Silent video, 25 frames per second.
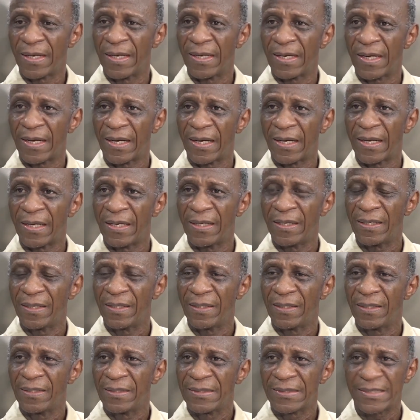And
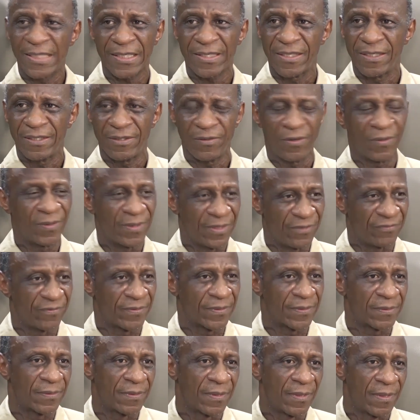take it or leave
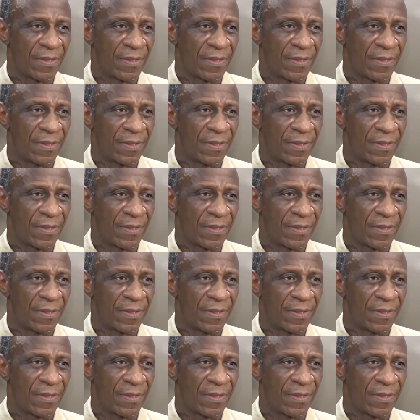it.